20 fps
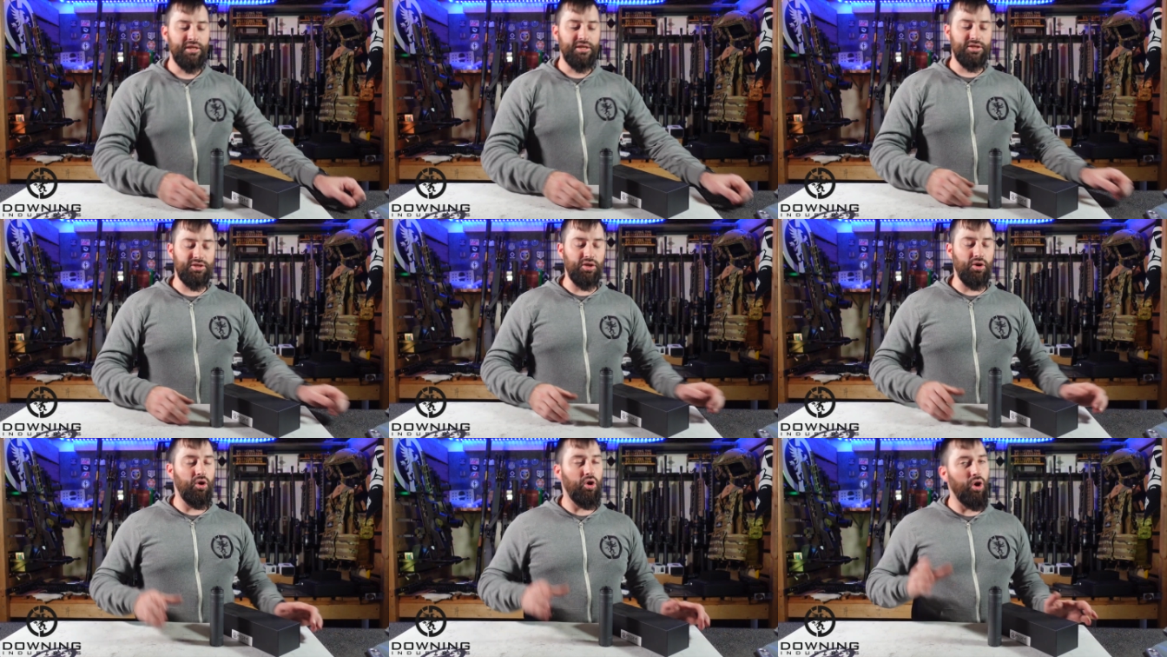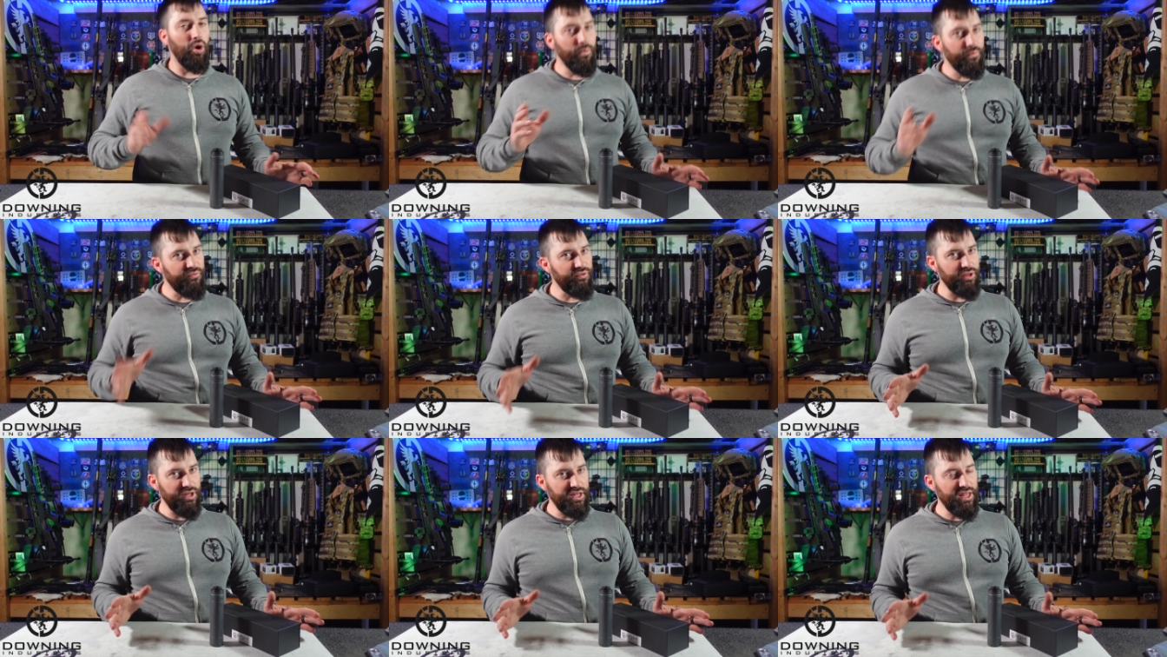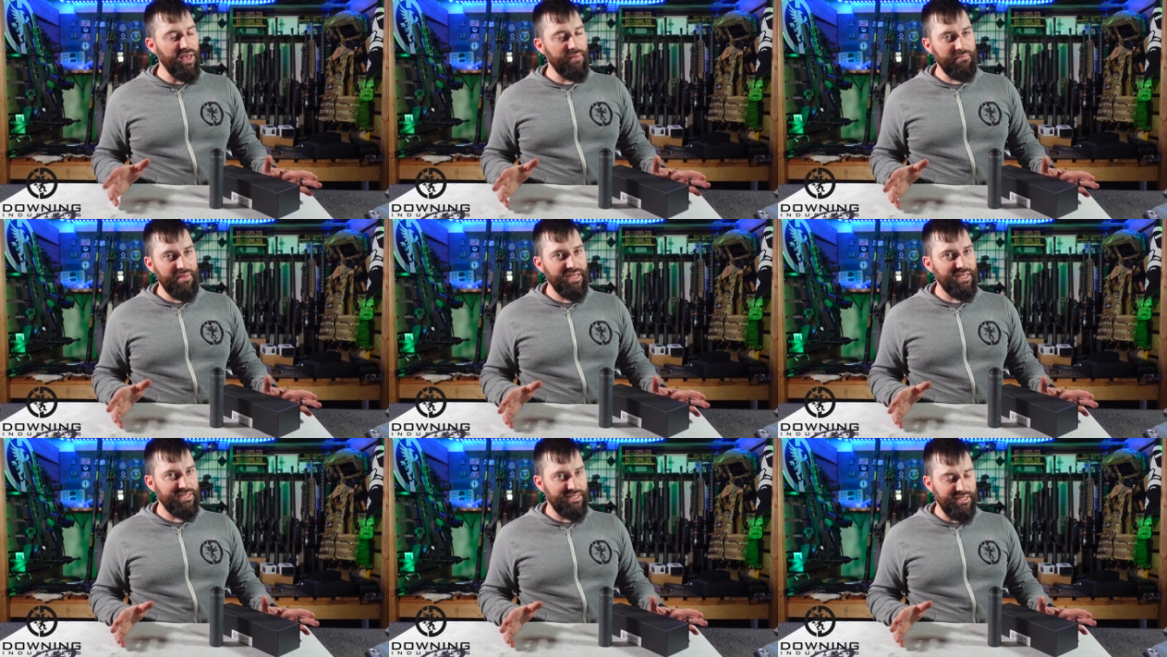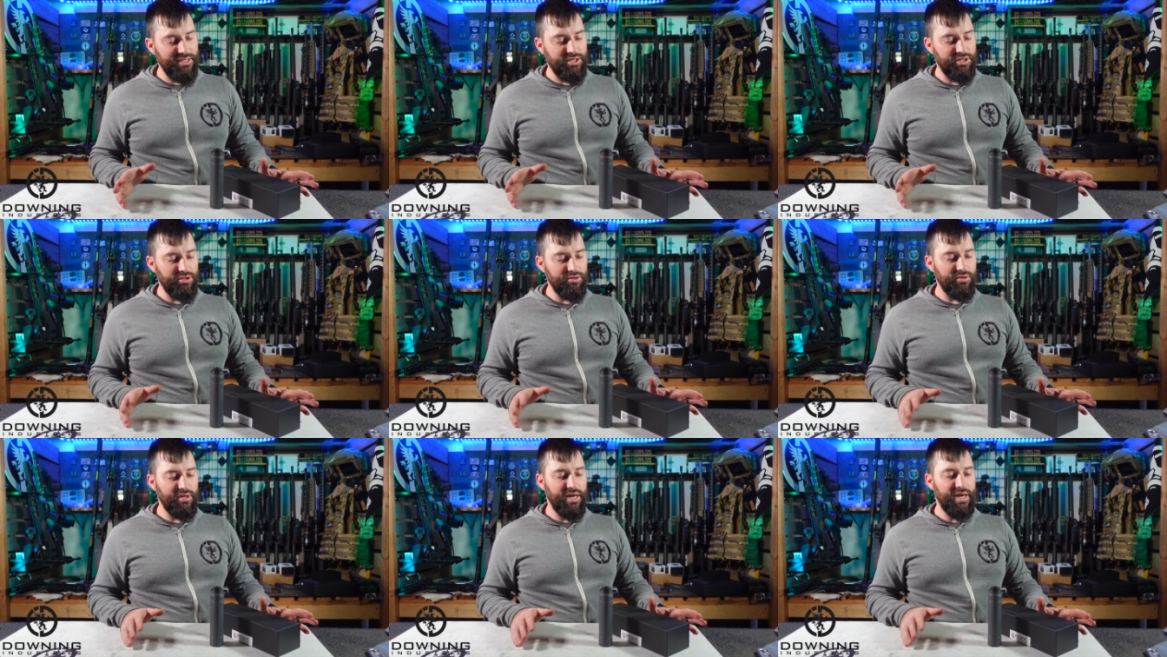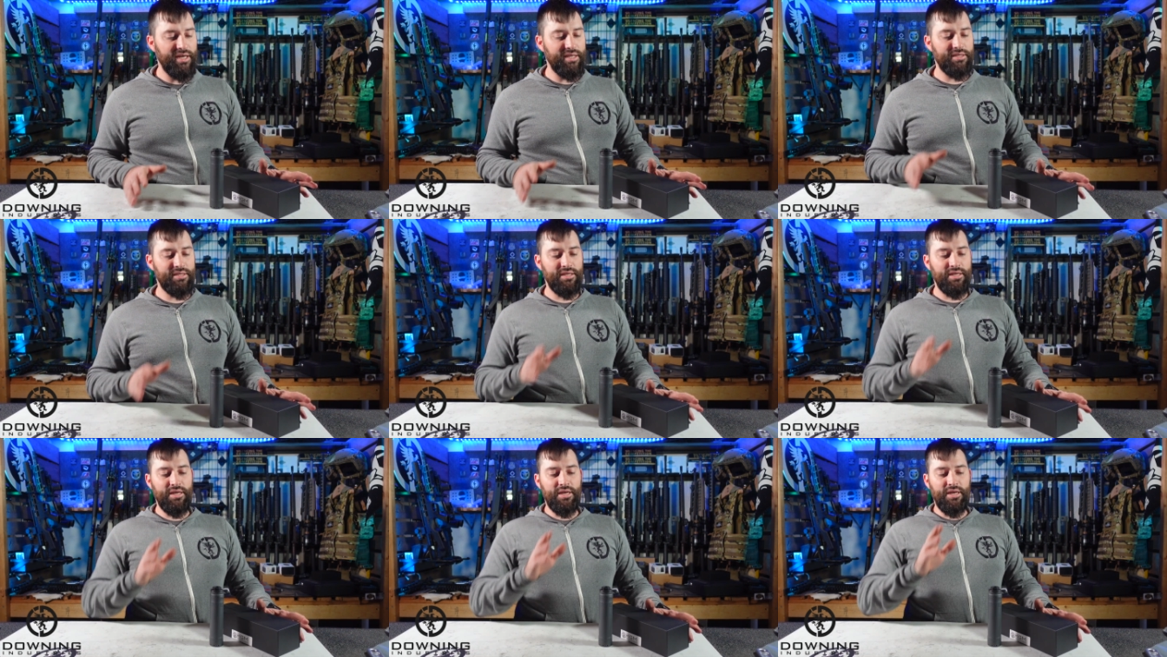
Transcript: So hopefully that makes sense to you guys.